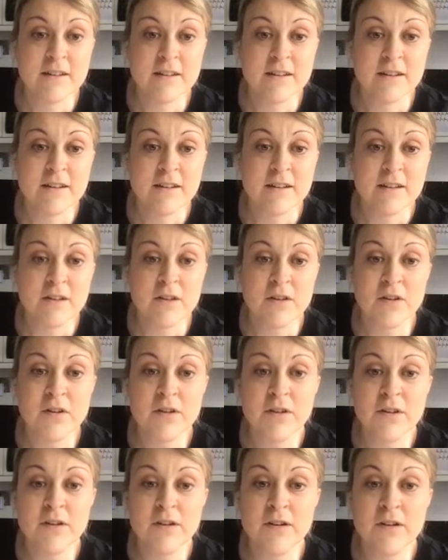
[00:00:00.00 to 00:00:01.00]

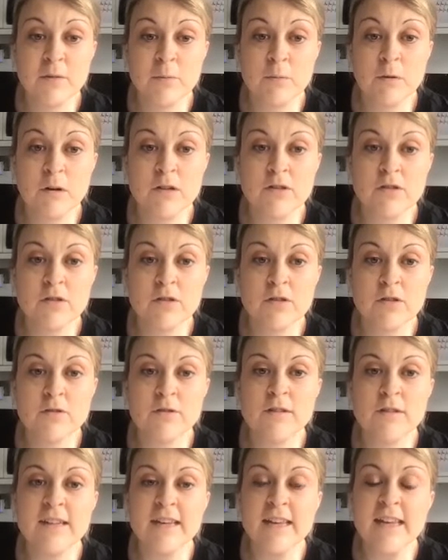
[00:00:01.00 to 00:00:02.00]
Good. Watch
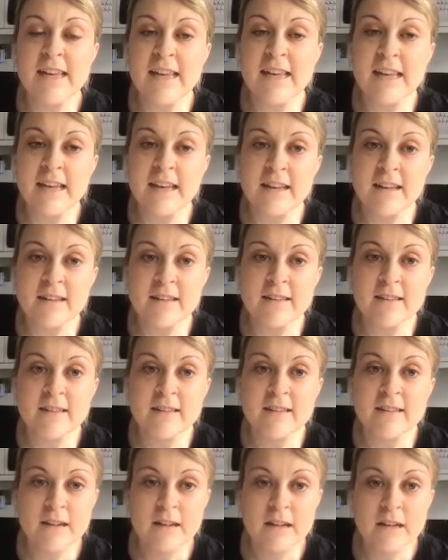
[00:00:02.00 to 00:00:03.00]
your
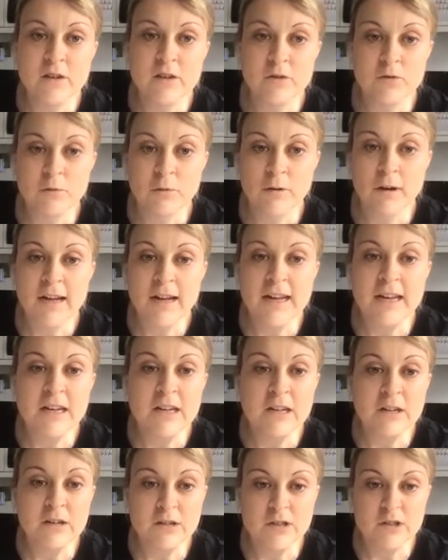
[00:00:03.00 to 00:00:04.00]
knees. Try
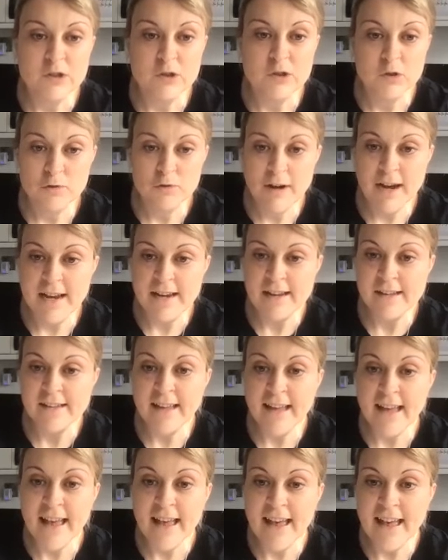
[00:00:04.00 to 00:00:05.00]
and look straight
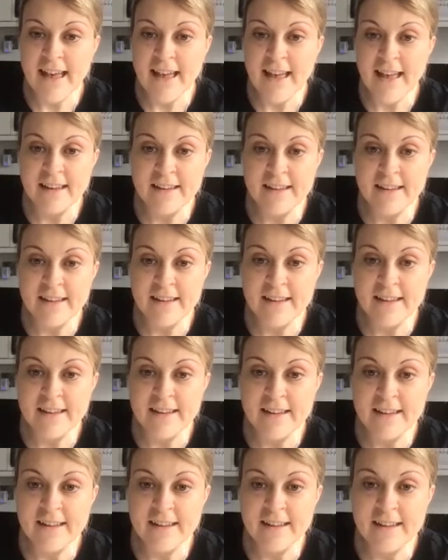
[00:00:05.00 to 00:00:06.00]
ahead.
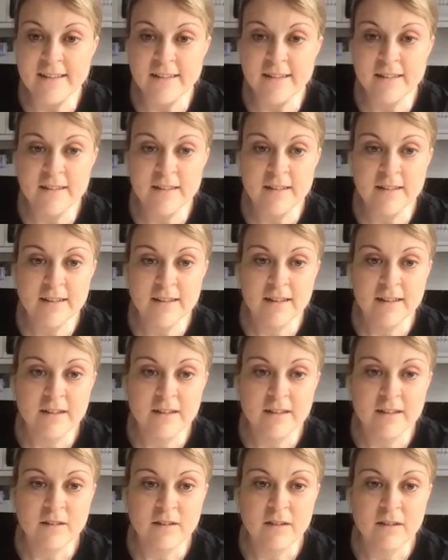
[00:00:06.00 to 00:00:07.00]

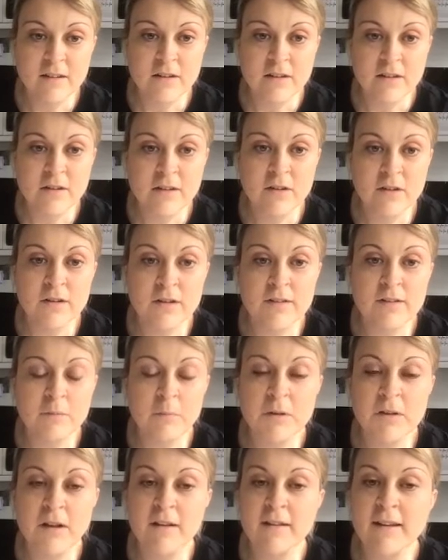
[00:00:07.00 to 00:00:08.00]
Good. So we don't
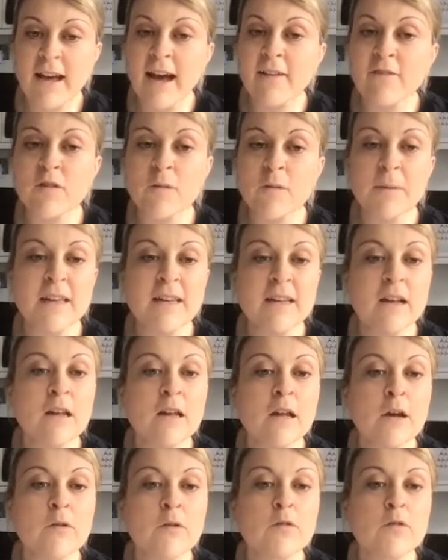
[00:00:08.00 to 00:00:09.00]
have to be in a
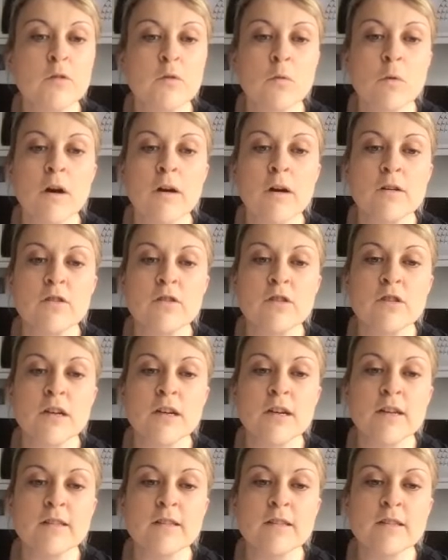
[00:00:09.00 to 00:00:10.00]
low squat,
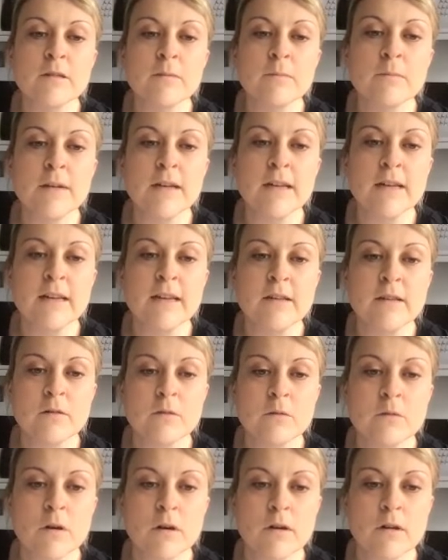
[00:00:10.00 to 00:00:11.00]
just a mini
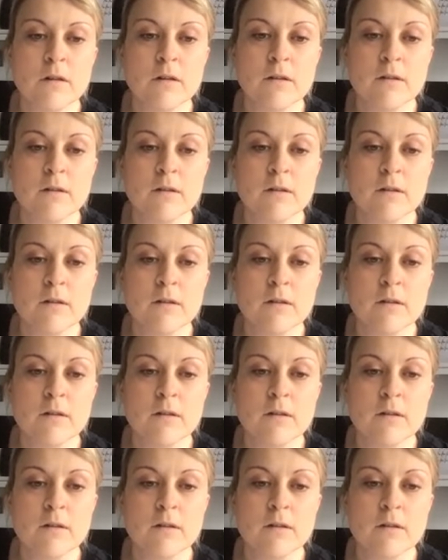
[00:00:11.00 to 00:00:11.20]
squat.